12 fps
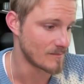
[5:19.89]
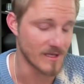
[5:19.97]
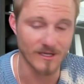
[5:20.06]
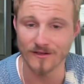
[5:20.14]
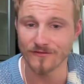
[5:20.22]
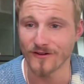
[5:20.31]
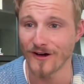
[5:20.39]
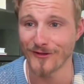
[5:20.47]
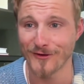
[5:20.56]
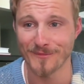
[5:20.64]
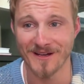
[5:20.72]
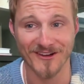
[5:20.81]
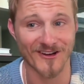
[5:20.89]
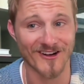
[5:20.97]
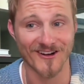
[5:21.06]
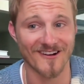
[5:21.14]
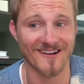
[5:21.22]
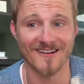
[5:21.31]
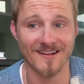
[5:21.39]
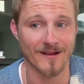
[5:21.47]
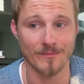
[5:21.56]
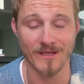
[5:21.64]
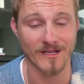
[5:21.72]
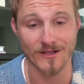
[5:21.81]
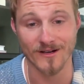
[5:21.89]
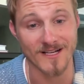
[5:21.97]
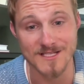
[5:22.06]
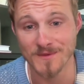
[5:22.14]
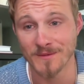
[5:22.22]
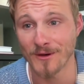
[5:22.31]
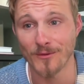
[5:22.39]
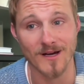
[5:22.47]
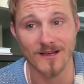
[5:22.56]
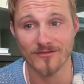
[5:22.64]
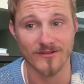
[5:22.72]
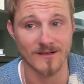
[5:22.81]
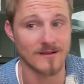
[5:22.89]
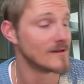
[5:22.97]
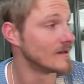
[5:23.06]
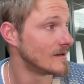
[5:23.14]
be a good father to my daughter and be a good husband to my wife and